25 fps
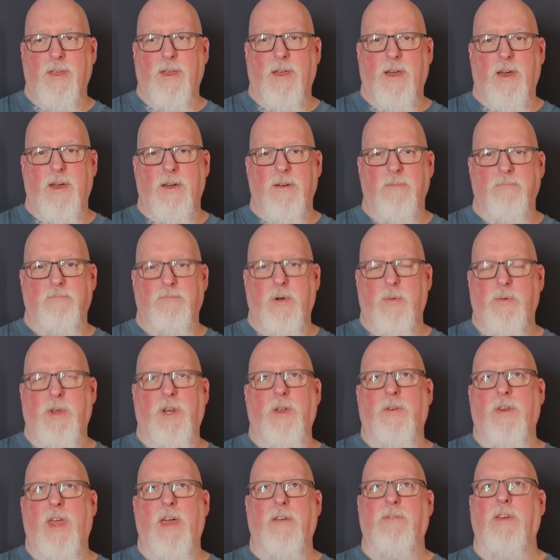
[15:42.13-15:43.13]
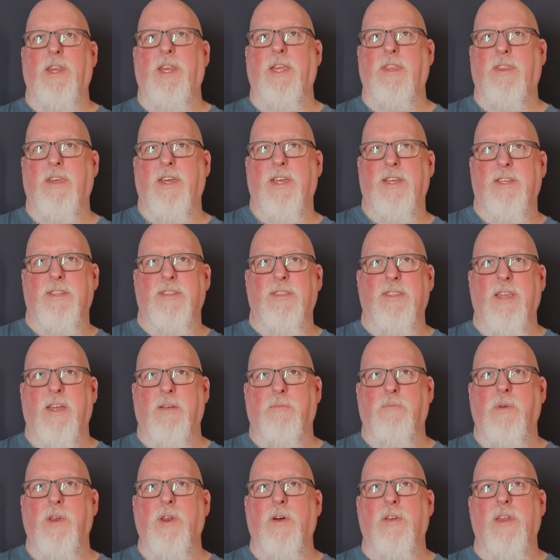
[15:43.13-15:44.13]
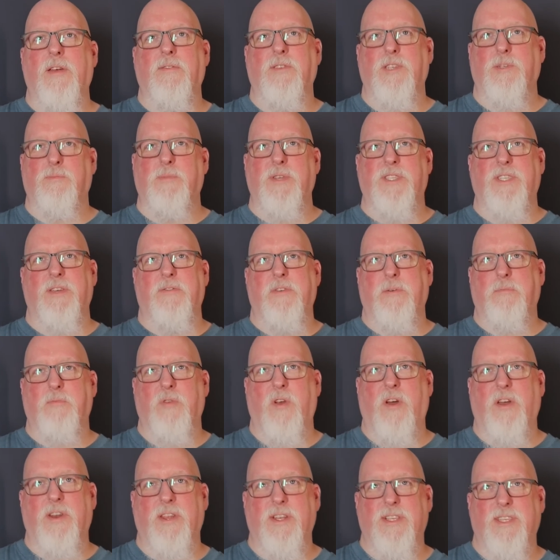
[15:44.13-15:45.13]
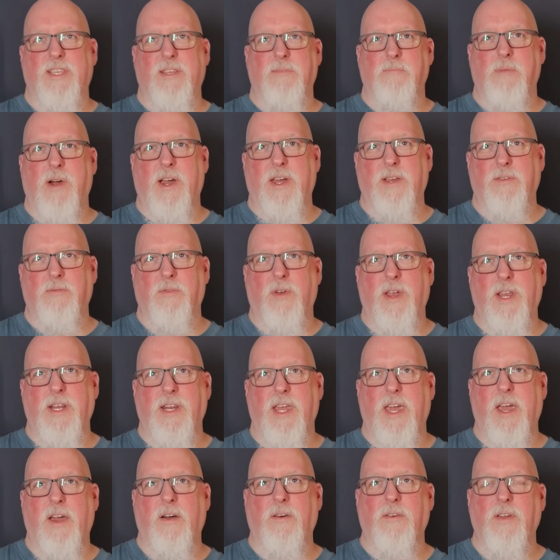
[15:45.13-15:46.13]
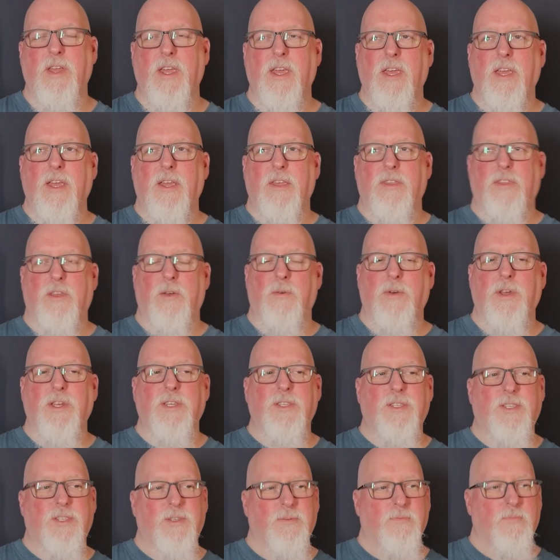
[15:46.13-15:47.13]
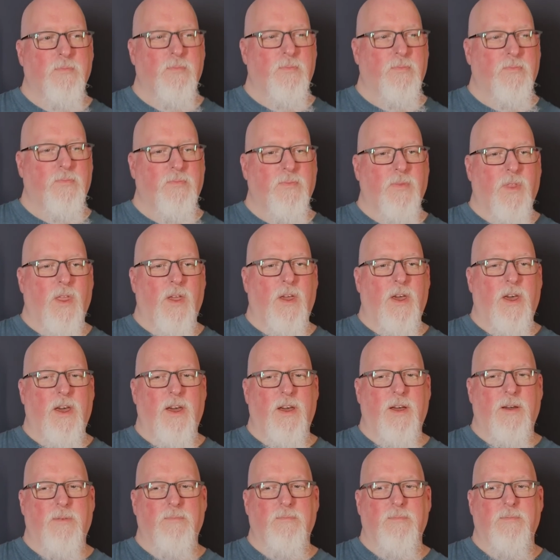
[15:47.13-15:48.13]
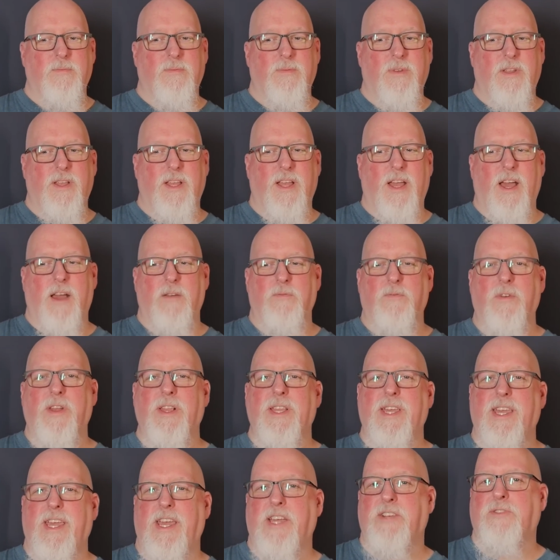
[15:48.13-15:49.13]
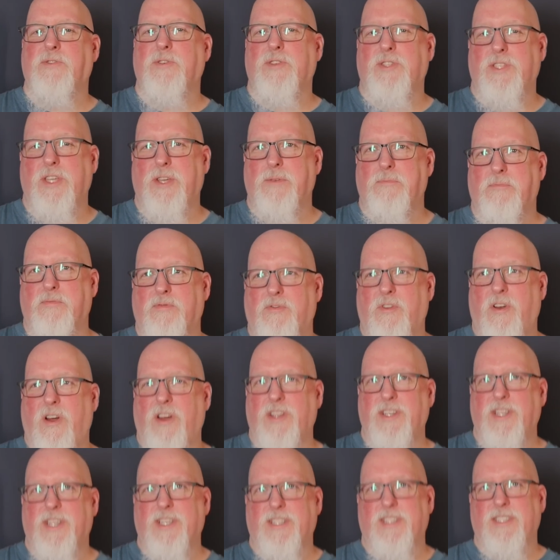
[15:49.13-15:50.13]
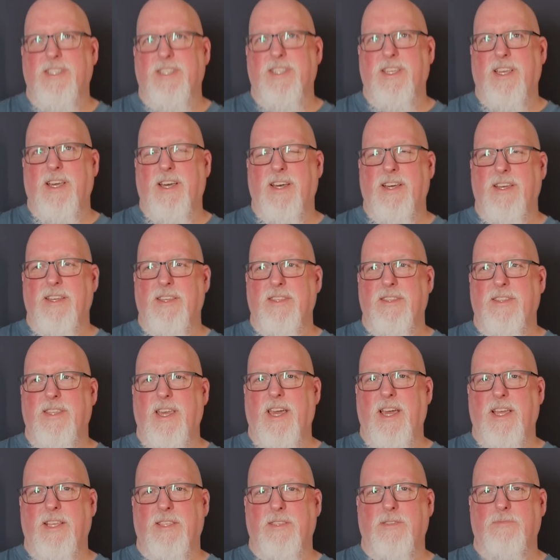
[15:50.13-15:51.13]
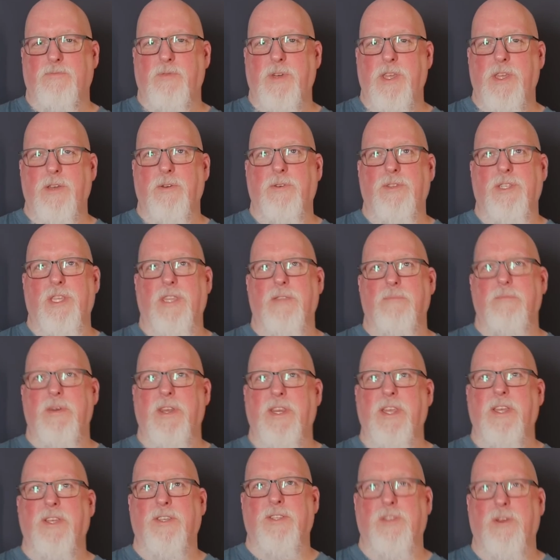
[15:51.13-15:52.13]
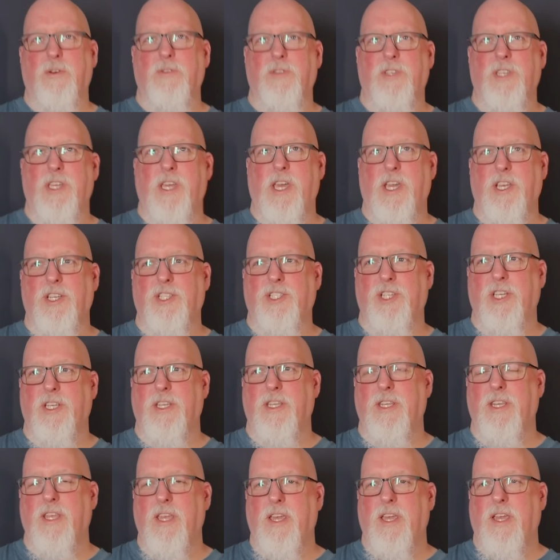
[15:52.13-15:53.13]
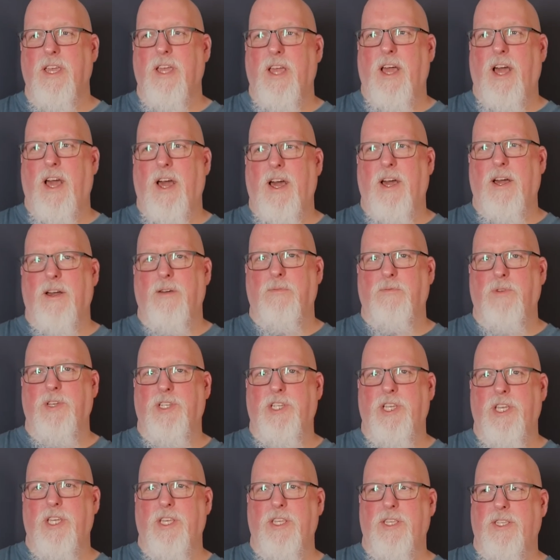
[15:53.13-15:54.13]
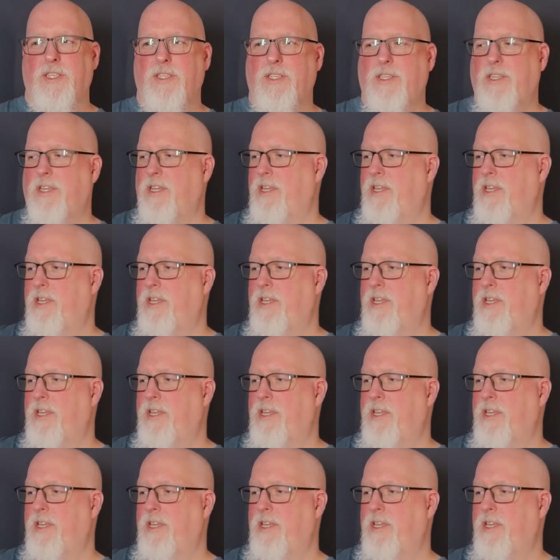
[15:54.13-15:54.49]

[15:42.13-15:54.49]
Um, but we don't have anything, like, we don't have a specific product in mind right now. There is um, a really interesting product uh, that we use in the MIDI Association, uh, which is